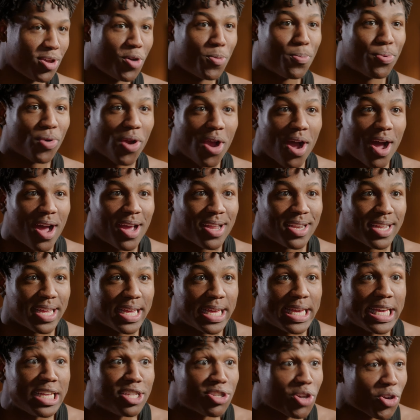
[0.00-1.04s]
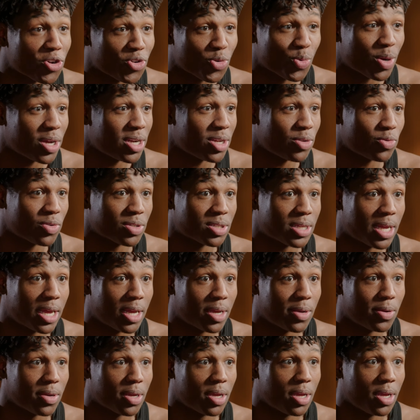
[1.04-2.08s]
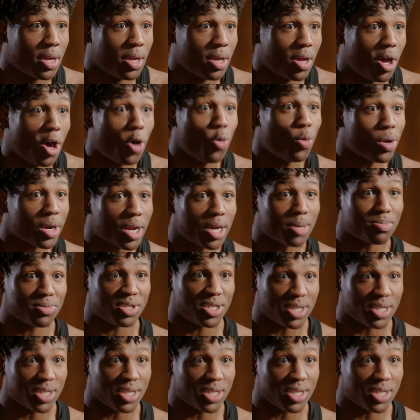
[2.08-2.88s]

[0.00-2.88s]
yo, Bron. And he turned around and was like, oh, what up,